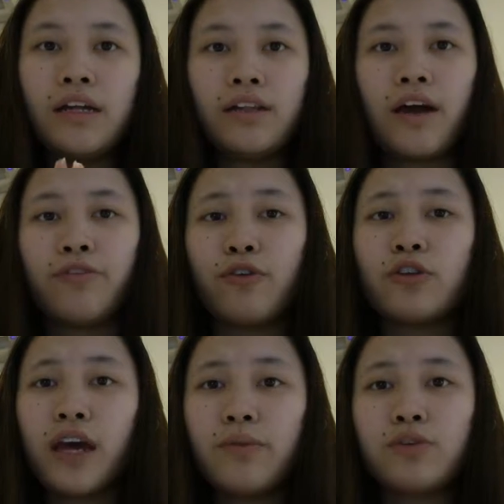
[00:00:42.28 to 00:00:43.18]
There are
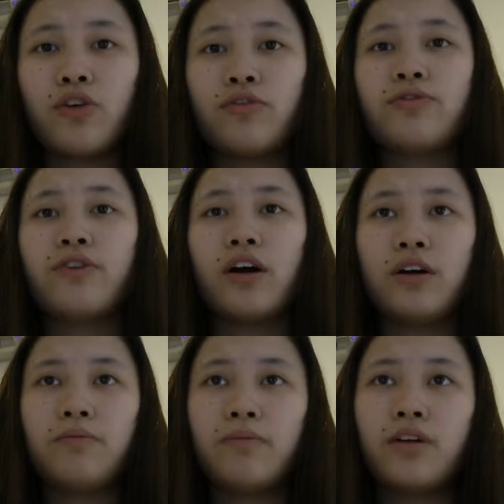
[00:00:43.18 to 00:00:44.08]
4 types of
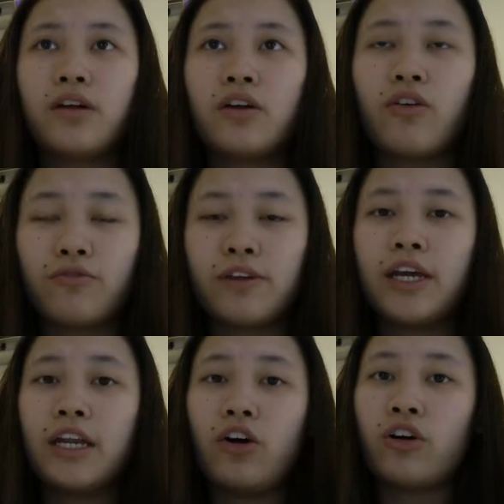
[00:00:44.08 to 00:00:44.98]

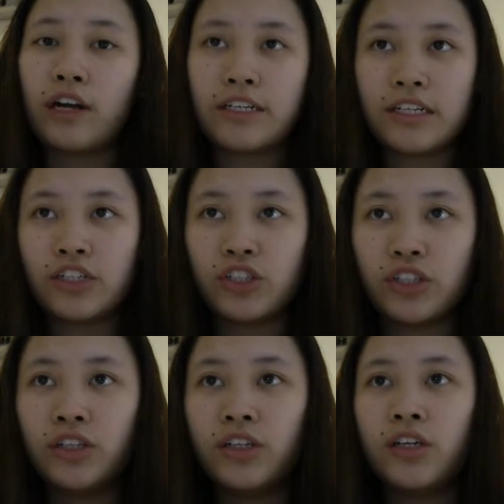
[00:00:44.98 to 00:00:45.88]
conflict in
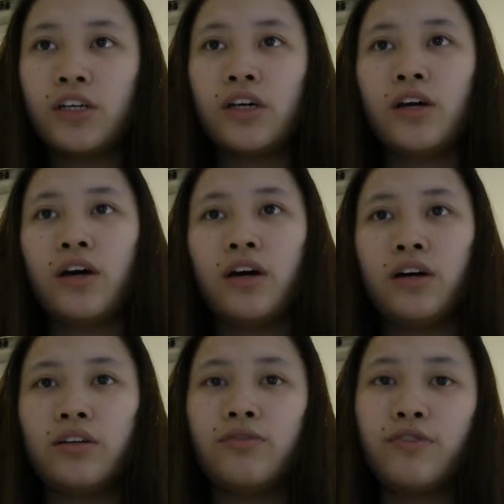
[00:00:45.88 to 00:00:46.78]
organization.
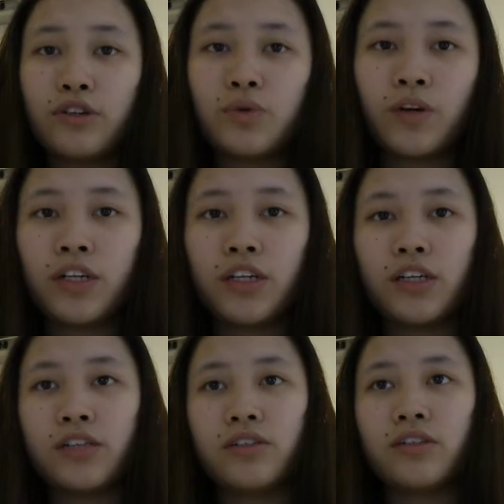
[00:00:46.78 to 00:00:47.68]
The first one
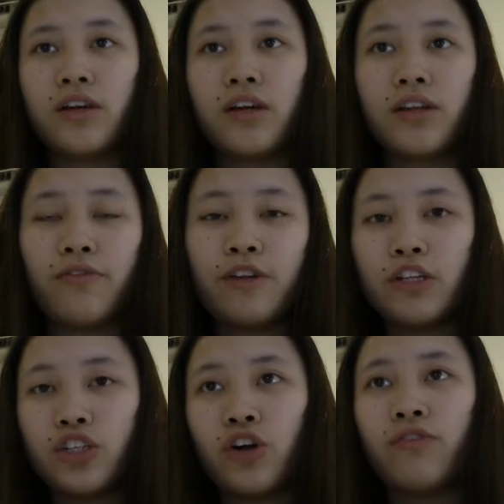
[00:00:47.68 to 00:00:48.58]
is
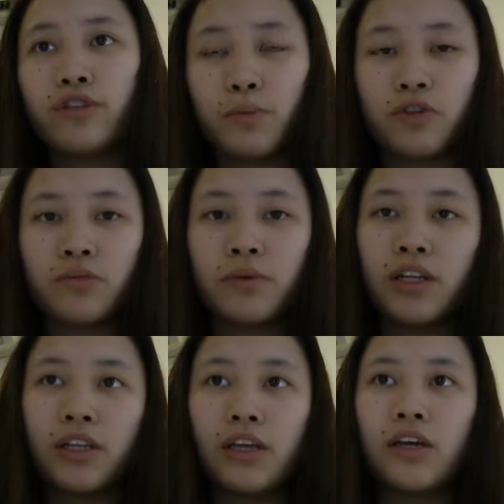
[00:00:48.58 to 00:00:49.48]
definition of
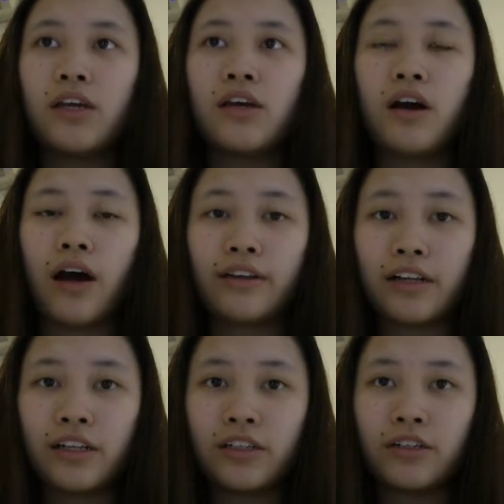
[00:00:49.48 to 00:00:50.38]
responsibility
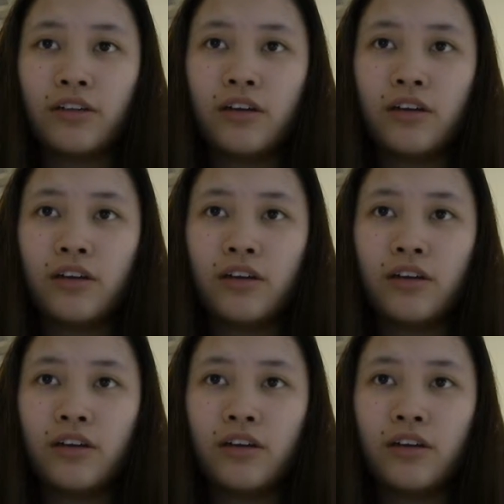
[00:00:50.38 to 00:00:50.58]
unclear.